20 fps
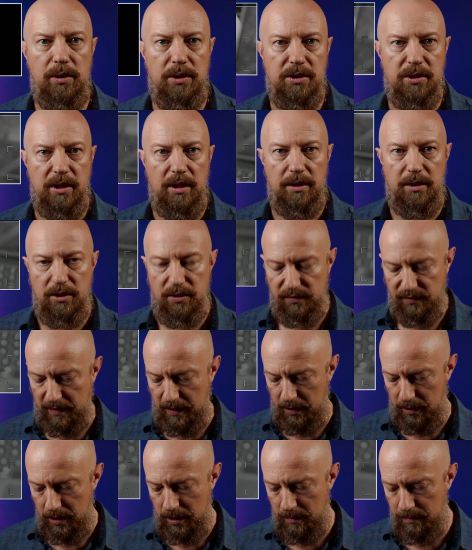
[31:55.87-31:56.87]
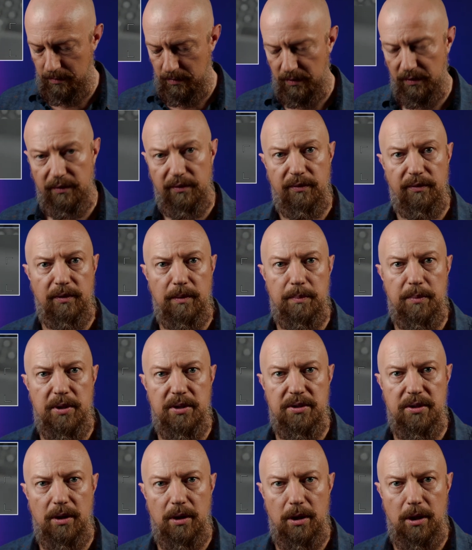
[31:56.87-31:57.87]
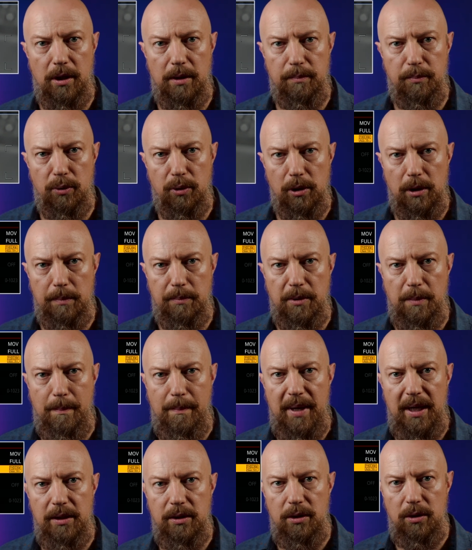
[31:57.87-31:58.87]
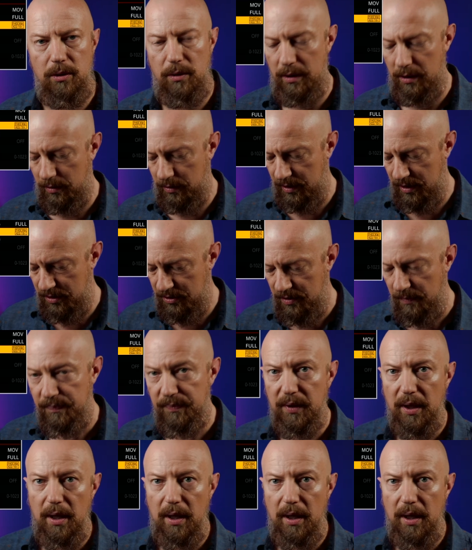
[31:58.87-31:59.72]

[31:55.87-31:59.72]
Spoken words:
let's get this fired up, flip this on, pull up the menu, there it is.